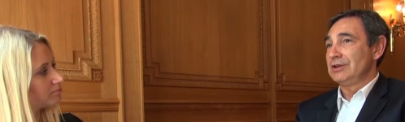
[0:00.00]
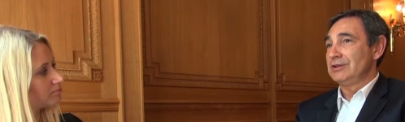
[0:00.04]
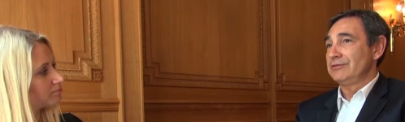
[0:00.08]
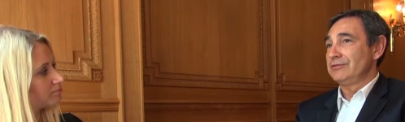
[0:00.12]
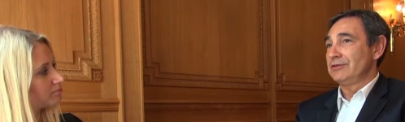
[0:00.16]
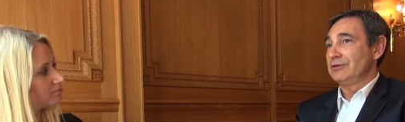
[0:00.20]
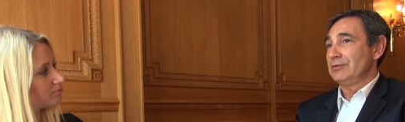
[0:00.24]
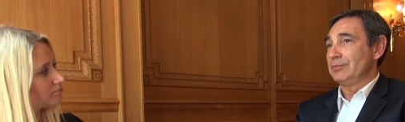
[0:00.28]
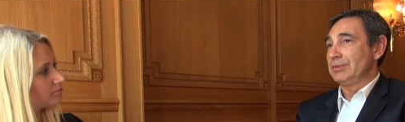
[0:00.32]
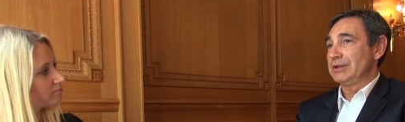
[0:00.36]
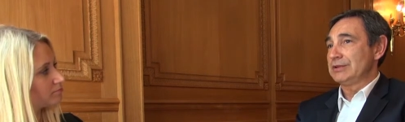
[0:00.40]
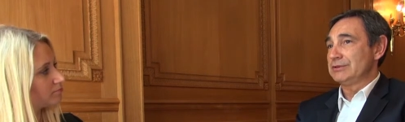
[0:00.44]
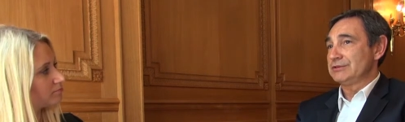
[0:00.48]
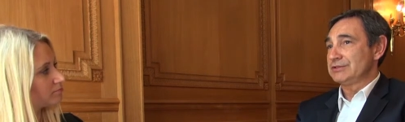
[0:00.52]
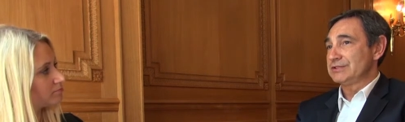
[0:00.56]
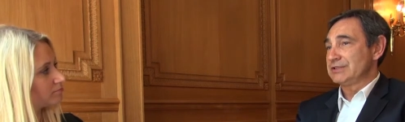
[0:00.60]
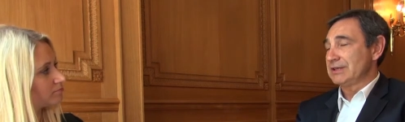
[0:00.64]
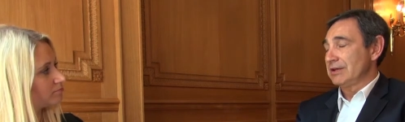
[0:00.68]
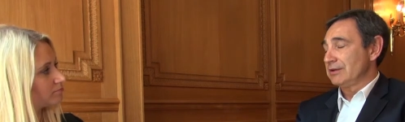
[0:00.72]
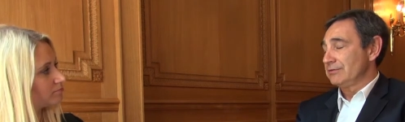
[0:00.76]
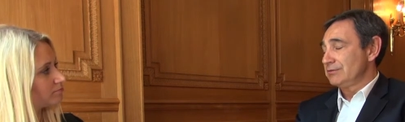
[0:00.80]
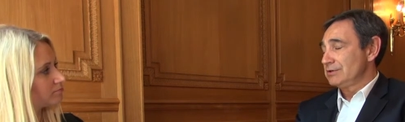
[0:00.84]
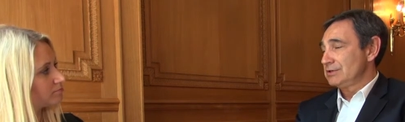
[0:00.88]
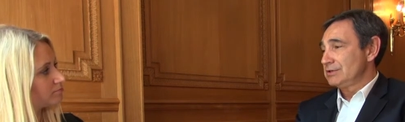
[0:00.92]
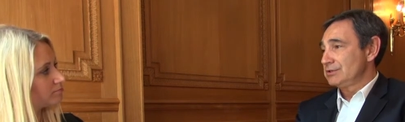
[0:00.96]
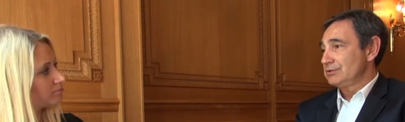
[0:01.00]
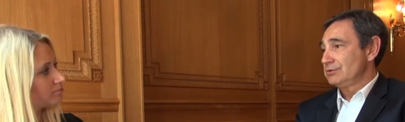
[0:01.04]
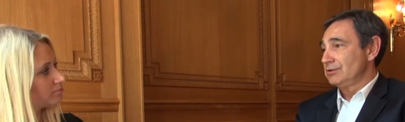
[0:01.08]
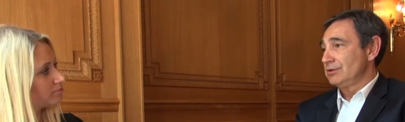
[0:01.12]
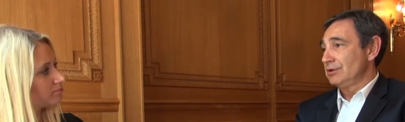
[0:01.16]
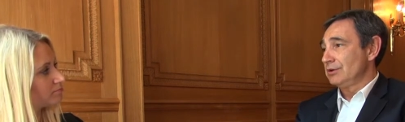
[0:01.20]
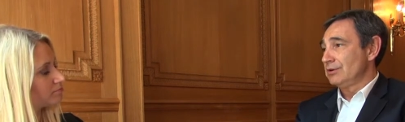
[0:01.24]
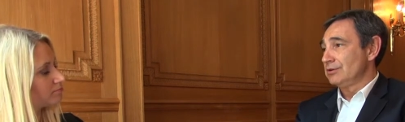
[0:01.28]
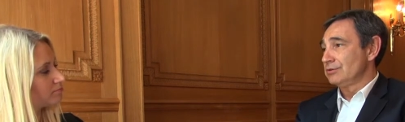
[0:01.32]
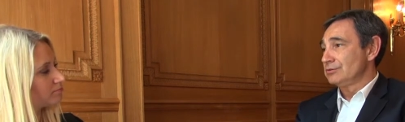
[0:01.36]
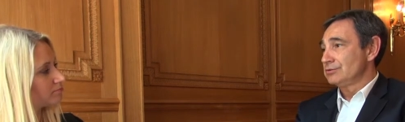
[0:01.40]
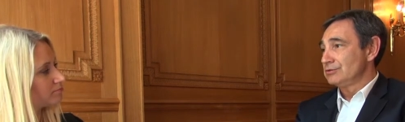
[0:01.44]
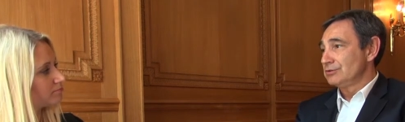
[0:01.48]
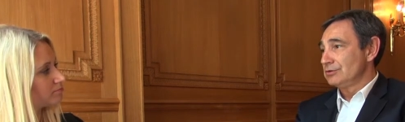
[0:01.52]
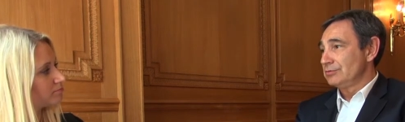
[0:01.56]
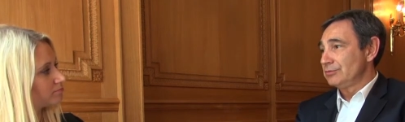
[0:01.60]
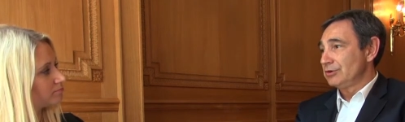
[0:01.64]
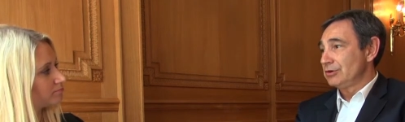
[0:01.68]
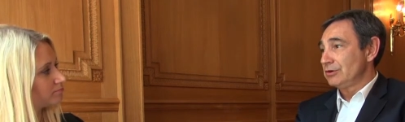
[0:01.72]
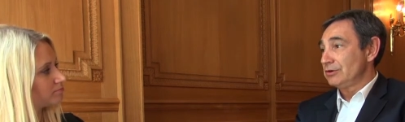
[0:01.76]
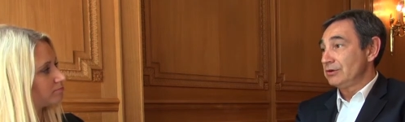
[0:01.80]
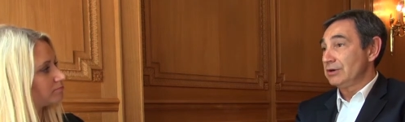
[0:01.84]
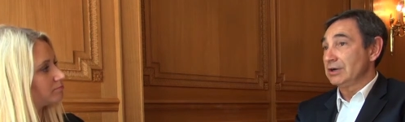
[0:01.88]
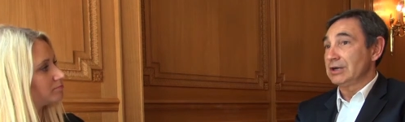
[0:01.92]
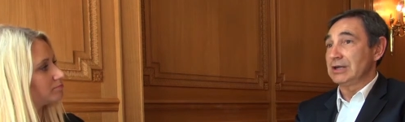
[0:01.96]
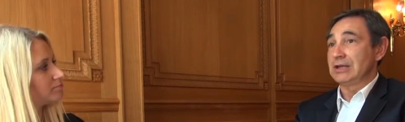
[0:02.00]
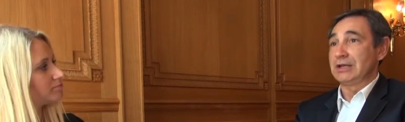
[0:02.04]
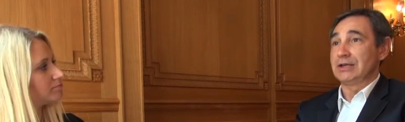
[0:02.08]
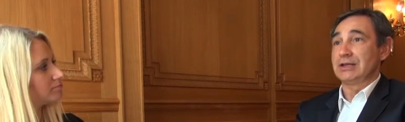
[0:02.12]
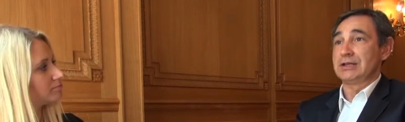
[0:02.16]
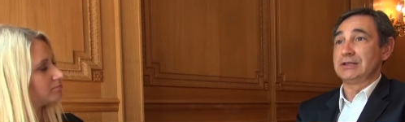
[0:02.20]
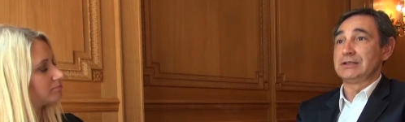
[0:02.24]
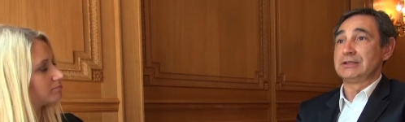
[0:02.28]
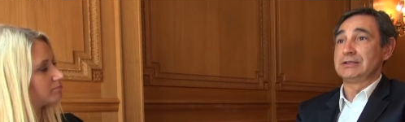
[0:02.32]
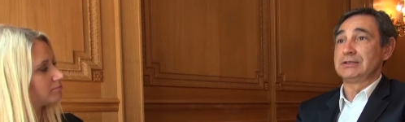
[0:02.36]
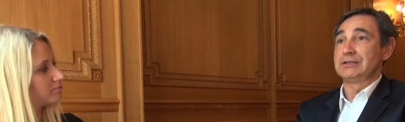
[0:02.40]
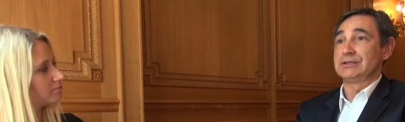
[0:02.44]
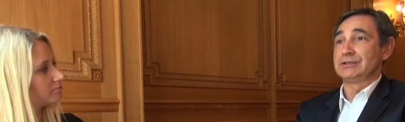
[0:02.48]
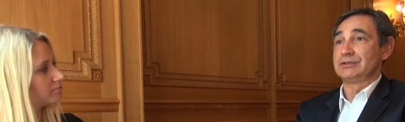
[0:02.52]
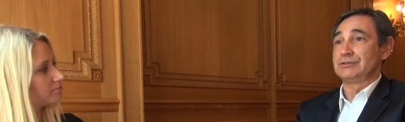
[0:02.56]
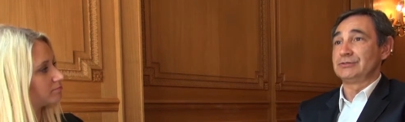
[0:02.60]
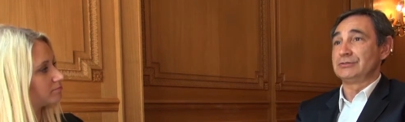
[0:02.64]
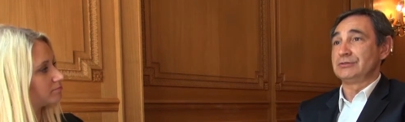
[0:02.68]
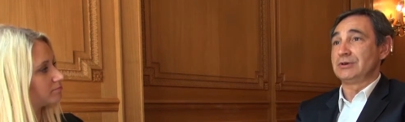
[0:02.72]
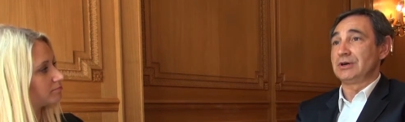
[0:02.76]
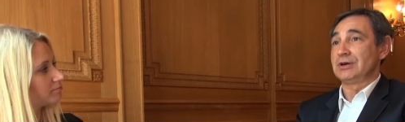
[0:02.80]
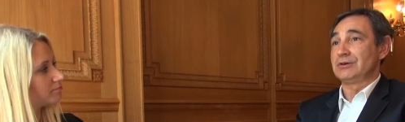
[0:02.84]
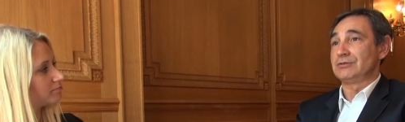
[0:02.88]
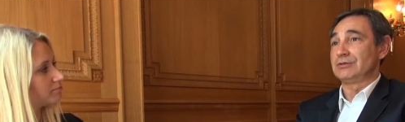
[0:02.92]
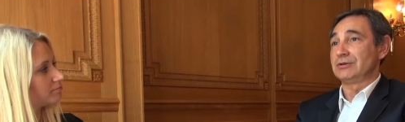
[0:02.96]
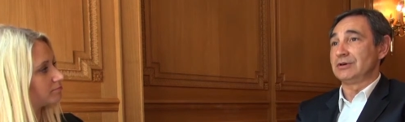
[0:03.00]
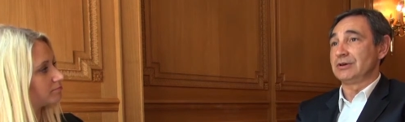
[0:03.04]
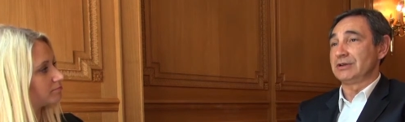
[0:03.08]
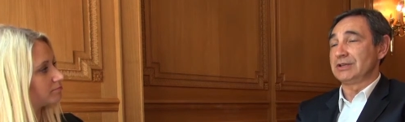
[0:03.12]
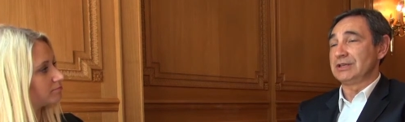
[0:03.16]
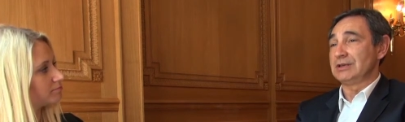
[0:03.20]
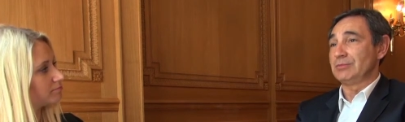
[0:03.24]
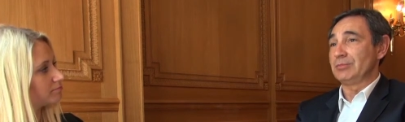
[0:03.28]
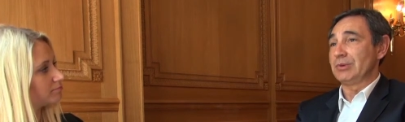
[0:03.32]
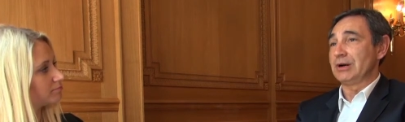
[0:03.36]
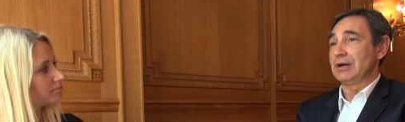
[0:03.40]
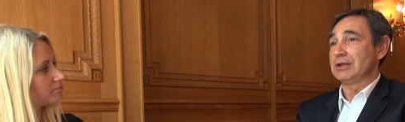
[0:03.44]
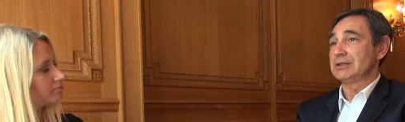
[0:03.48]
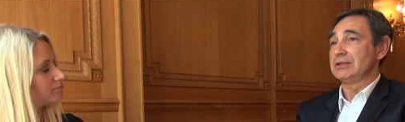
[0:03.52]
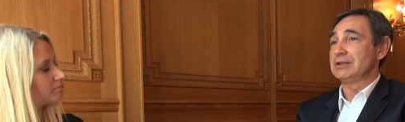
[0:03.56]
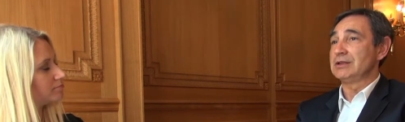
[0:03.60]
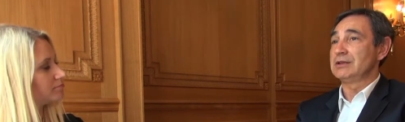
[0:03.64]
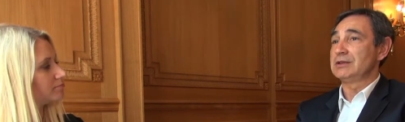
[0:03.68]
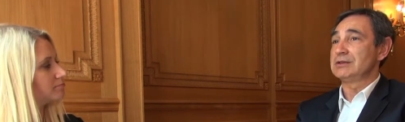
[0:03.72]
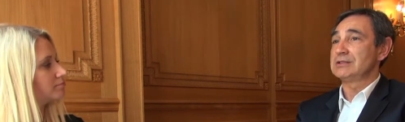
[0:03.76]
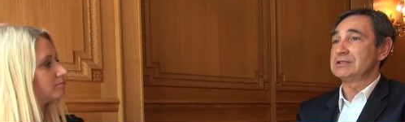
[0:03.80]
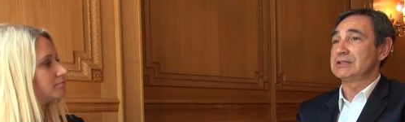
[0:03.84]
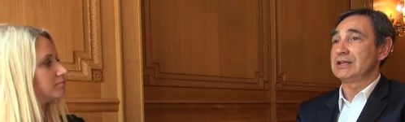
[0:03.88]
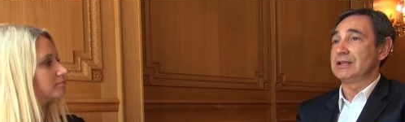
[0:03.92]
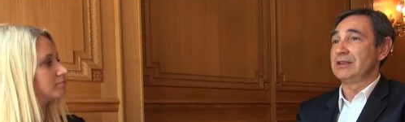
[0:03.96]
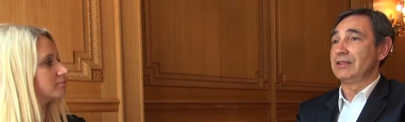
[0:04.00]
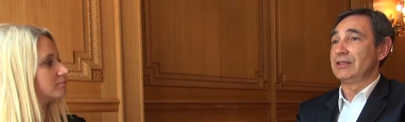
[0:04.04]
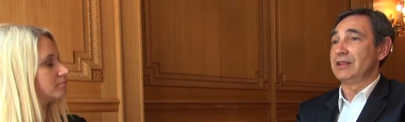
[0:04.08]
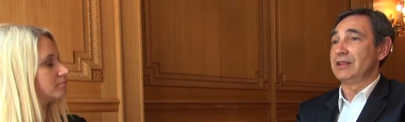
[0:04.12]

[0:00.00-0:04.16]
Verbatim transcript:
Speaker 1: deliver better service to the consumer and to our key partners. And